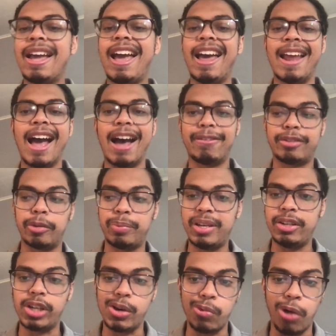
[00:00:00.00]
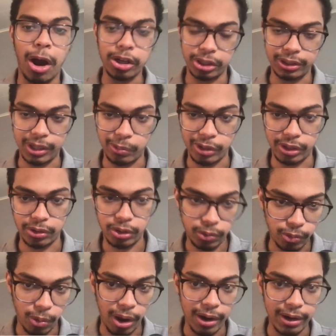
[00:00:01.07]
and after PJ Washington was
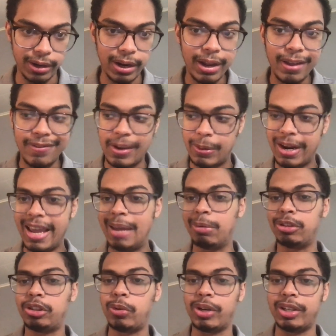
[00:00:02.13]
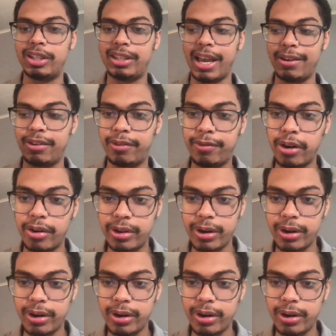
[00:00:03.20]
acquired, they were able to ascend further